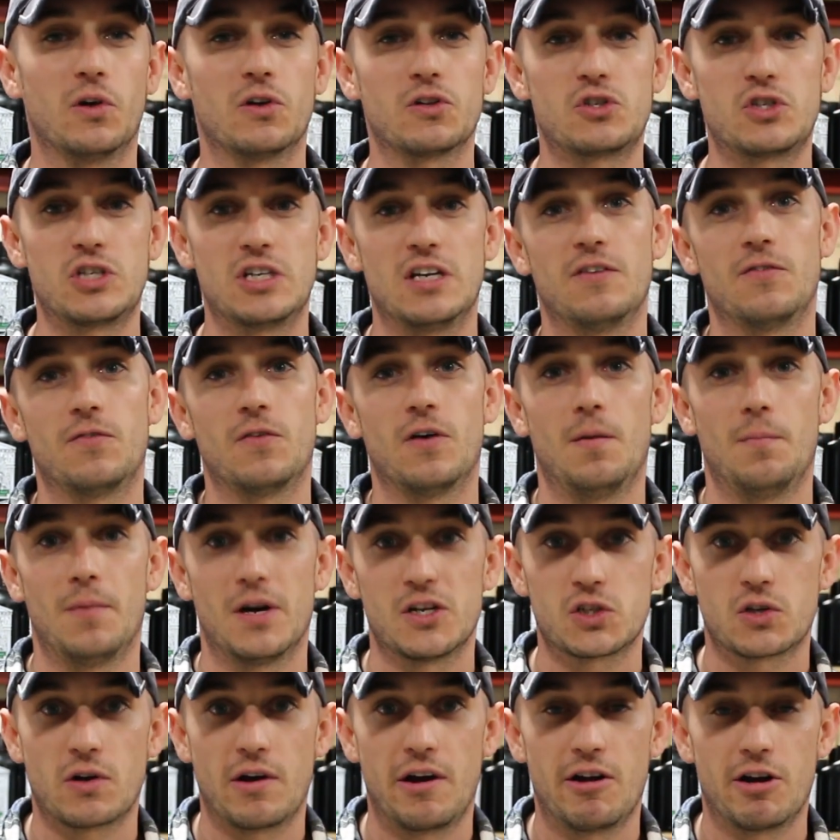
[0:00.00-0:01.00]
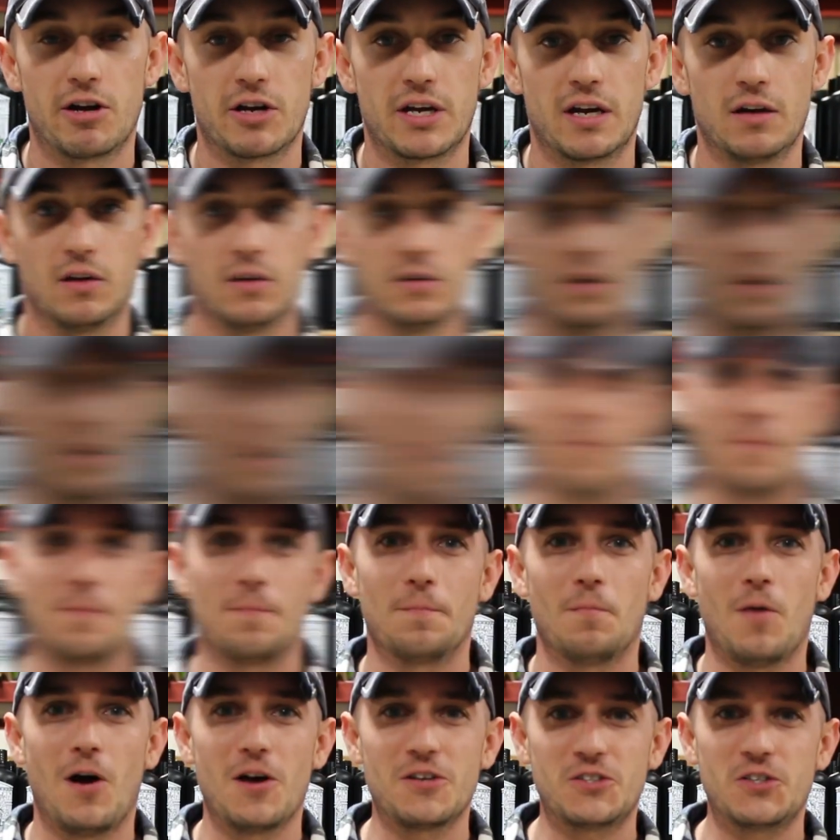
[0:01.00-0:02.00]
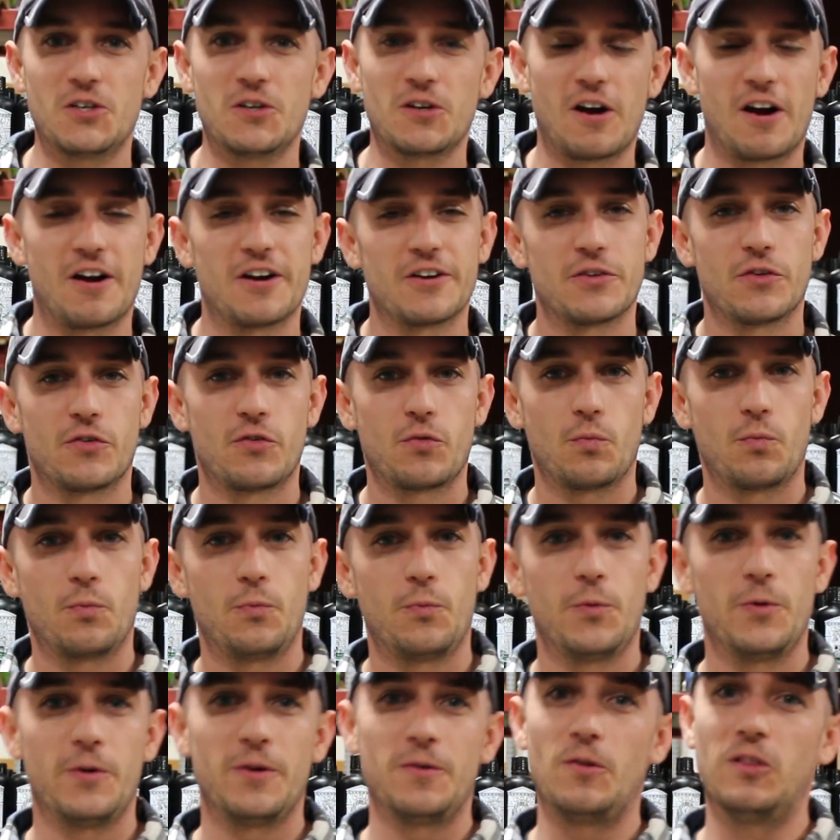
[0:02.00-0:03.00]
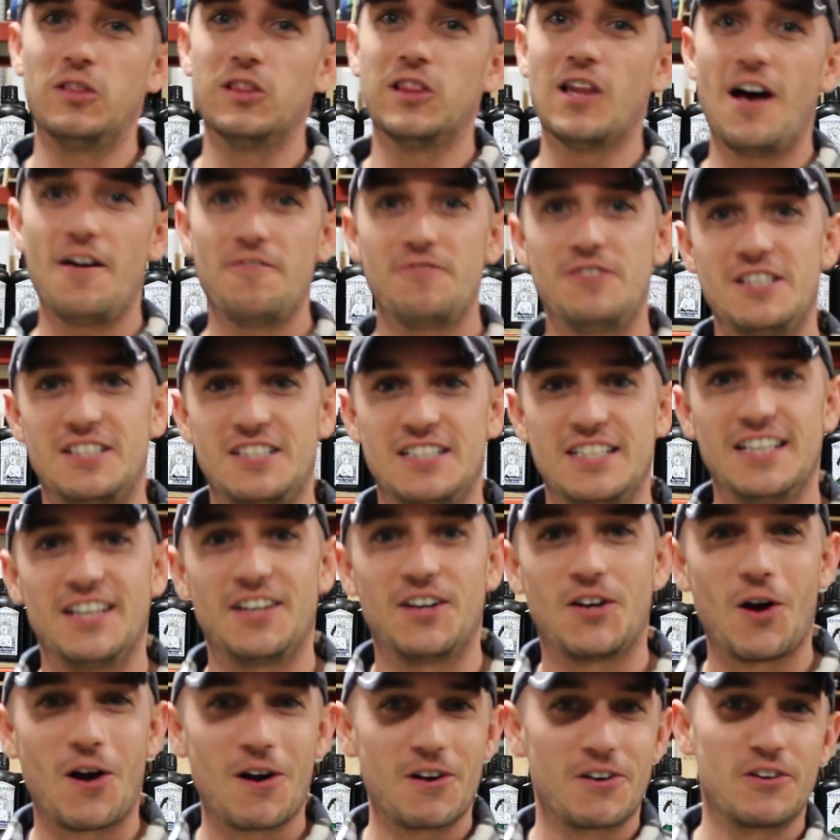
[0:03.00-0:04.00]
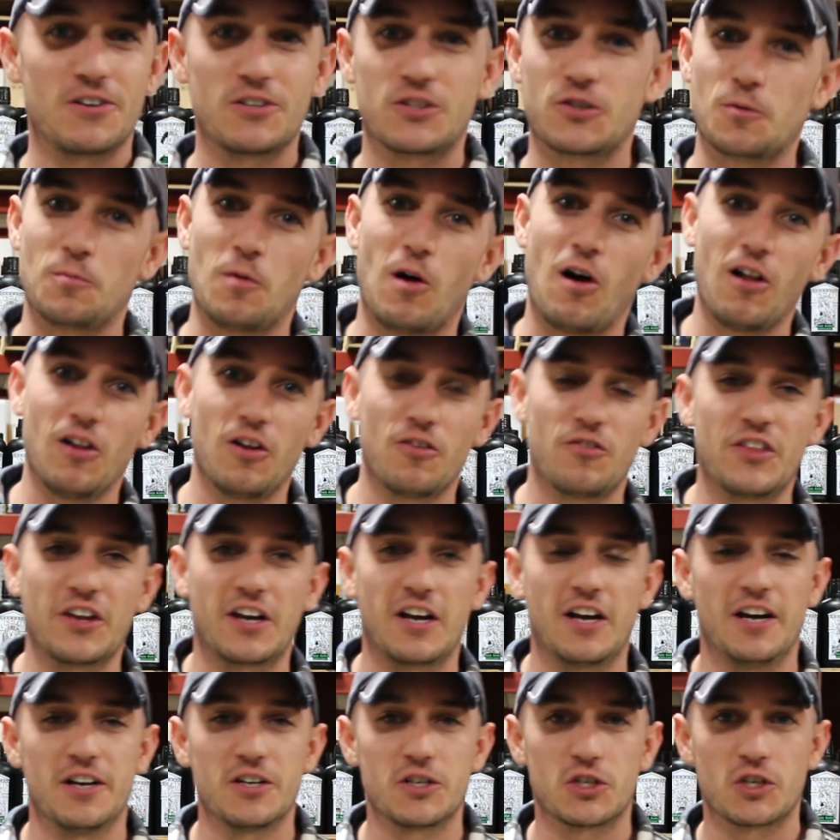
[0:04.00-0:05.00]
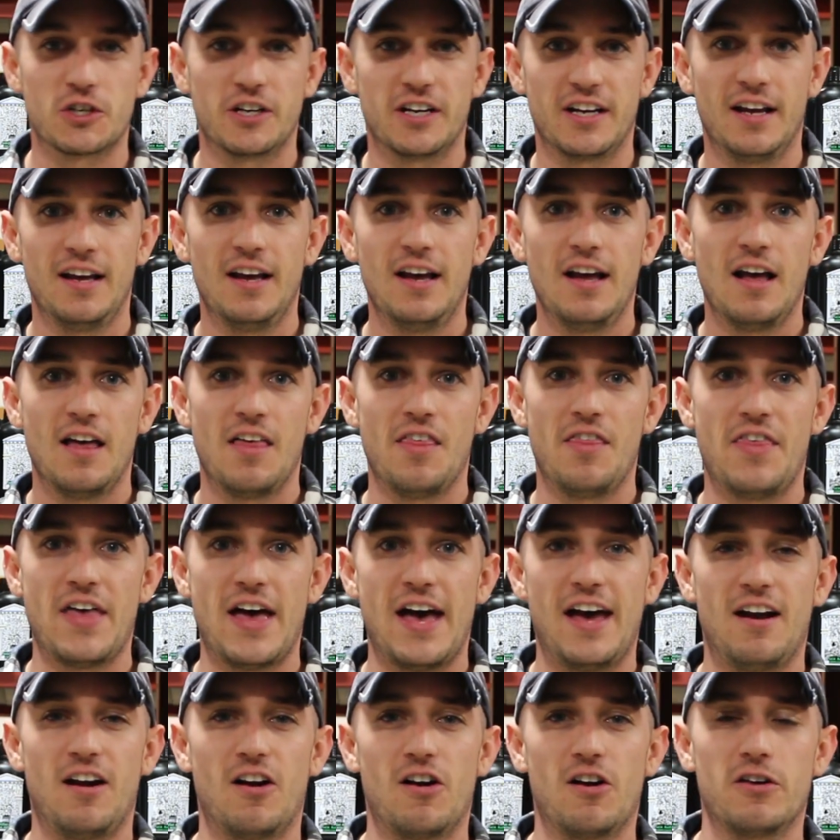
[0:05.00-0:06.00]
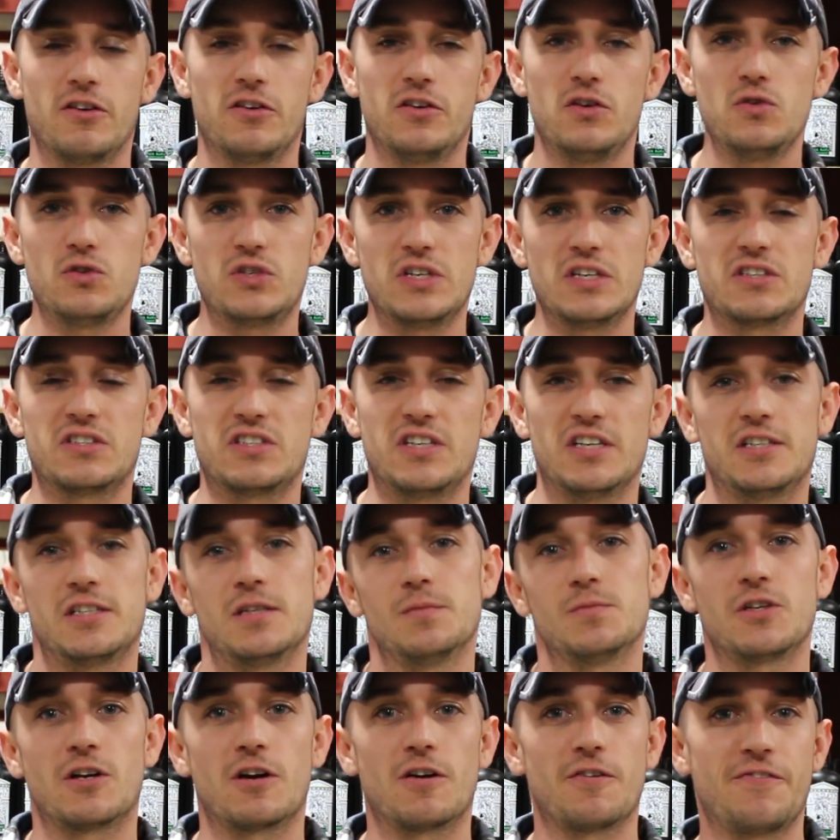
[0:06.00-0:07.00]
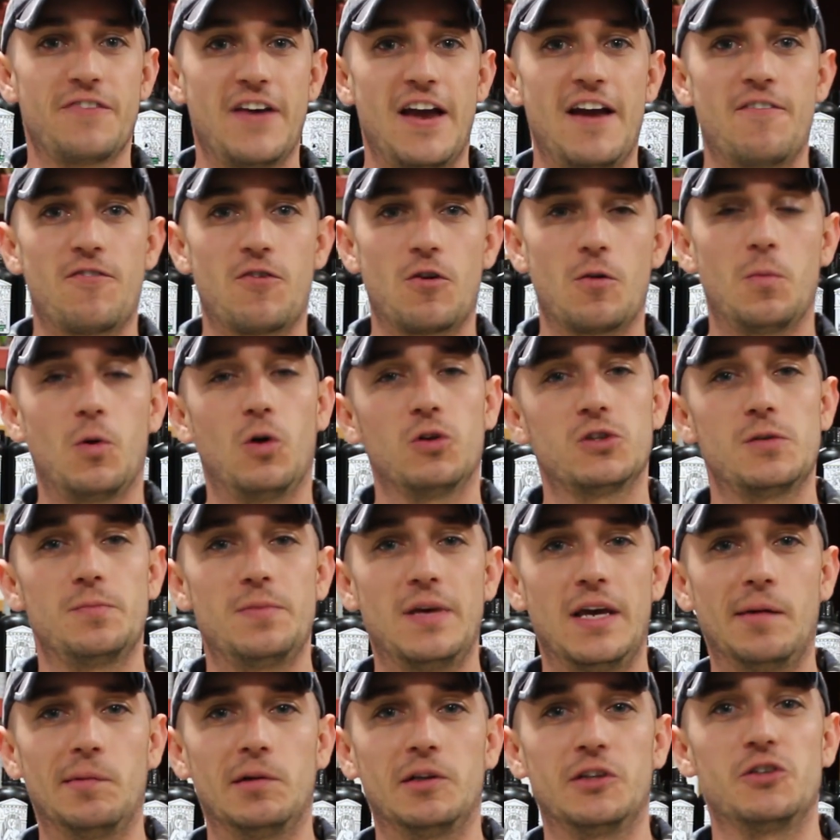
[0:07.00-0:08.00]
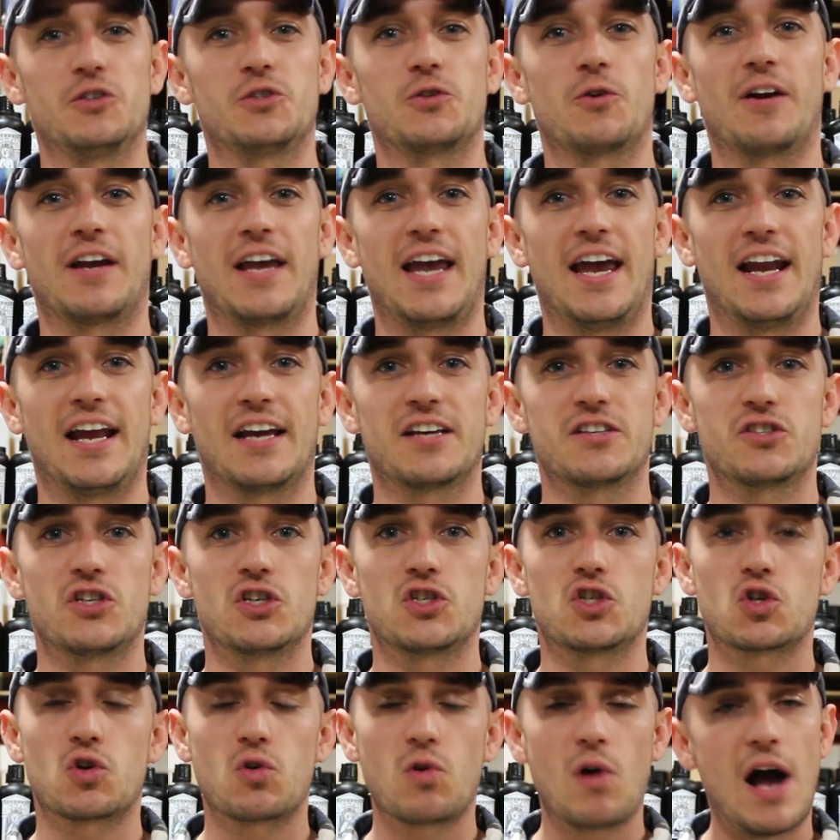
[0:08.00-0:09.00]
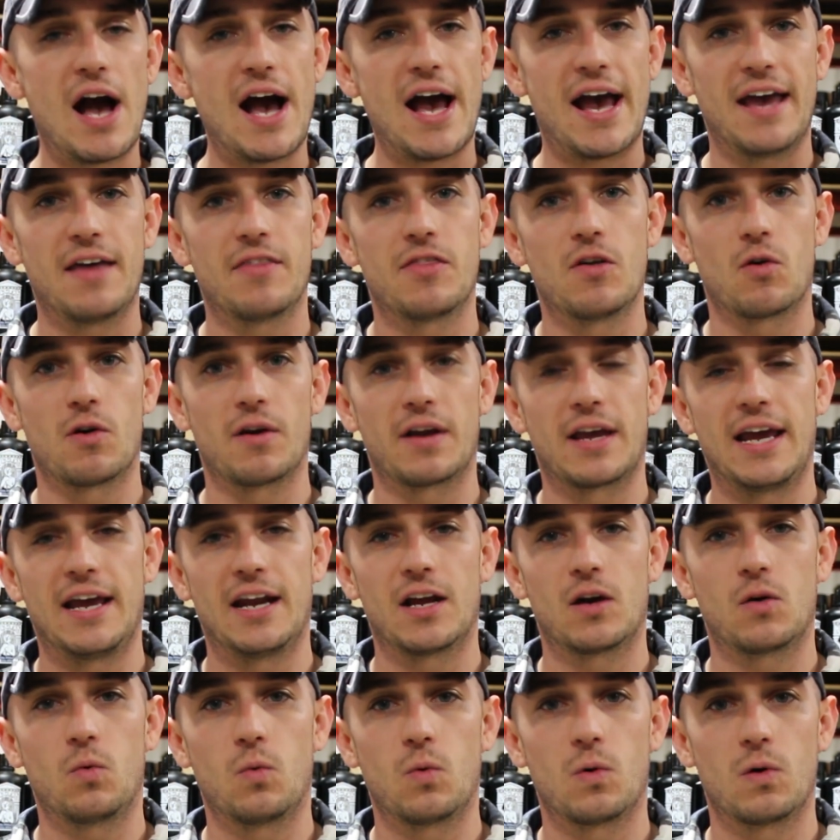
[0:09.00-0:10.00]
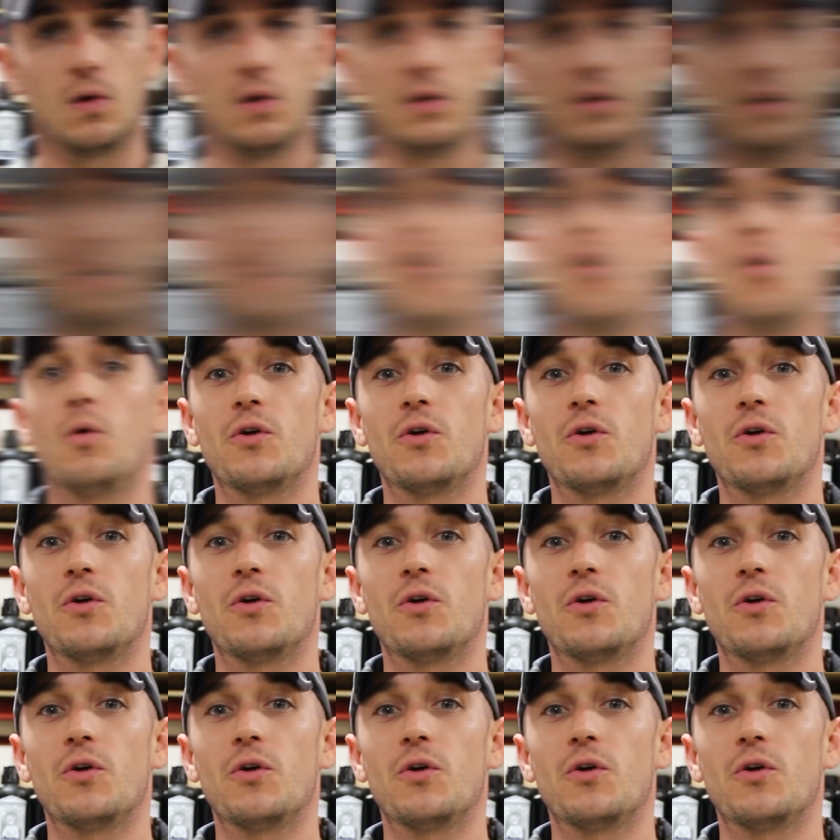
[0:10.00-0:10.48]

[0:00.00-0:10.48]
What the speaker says: will achieve a much greater yield. Monster Gardens would love to see gardeners from all over the country that are using systems that are favorable to being able to use organics to try the organic world.